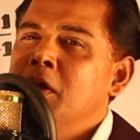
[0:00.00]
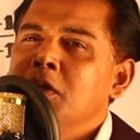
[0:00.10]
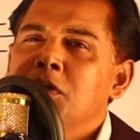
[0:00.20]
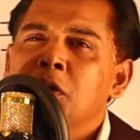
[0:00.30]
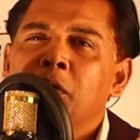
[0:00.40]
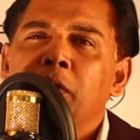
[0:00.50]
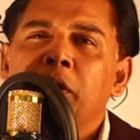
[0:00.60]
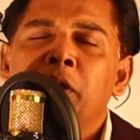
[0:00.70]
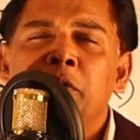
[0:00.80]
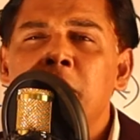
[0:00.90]
So
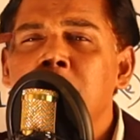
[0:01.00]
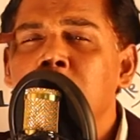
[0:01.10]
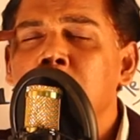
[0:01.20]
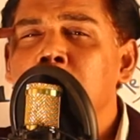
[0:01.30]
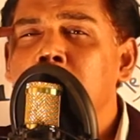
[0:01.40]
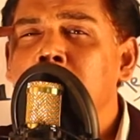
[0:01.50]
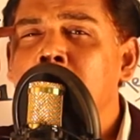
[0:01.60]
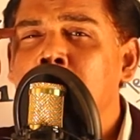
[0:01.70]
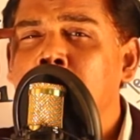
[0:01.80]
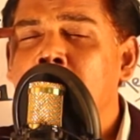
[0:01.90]
you need to
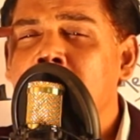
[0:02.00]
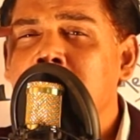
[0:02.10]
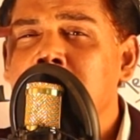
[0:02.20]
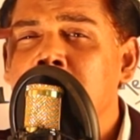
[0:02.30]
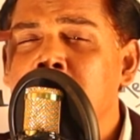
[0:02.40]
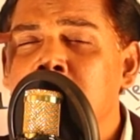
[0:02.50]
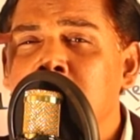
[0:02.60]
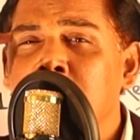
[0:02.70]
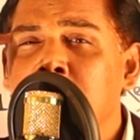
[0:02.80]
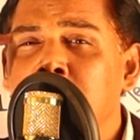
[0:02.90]
memorize, you need
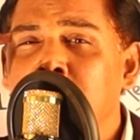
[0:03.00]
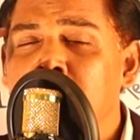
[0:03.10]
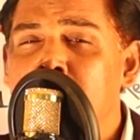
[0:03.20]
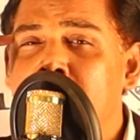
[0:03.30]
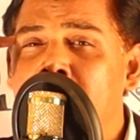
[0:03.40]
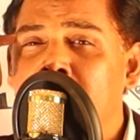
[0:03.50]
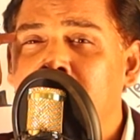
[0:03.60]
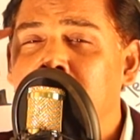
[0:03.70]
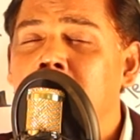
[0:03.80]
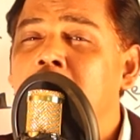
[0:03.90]
to
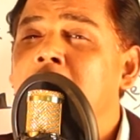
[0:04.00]
remind,